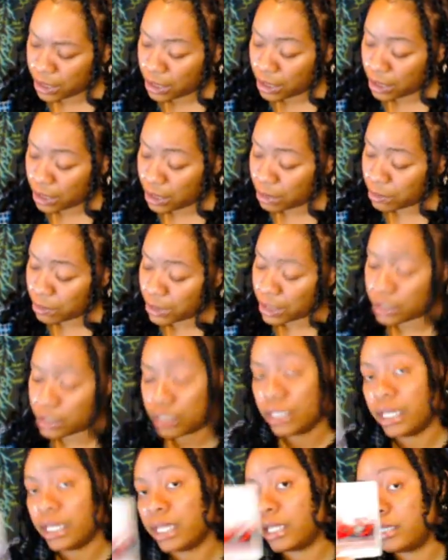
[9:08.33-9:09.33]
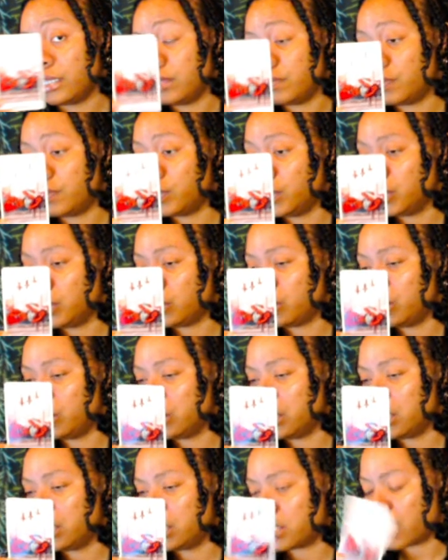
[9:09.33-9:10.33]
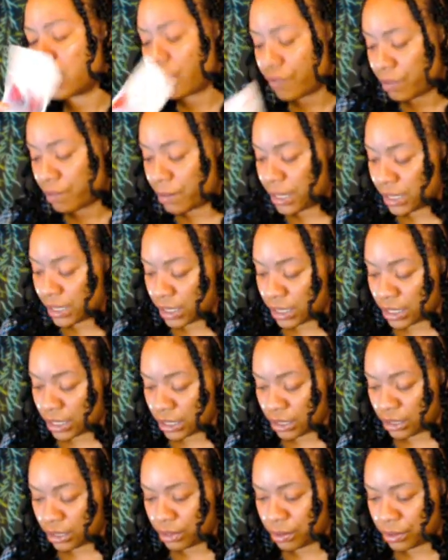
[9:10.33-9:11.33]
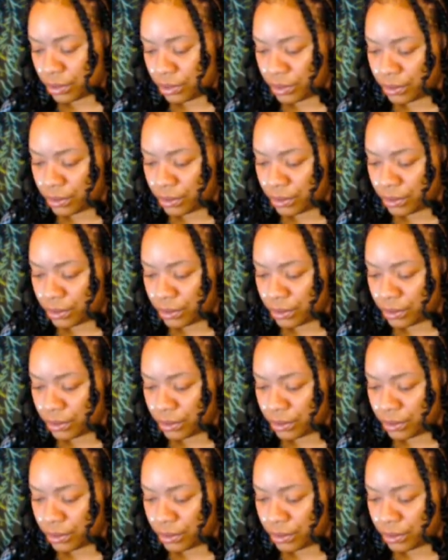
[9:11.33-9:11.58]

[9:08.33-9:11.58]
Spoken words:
Yep, cut the deck and the Four of Swords. That's confirmation. That's Libra.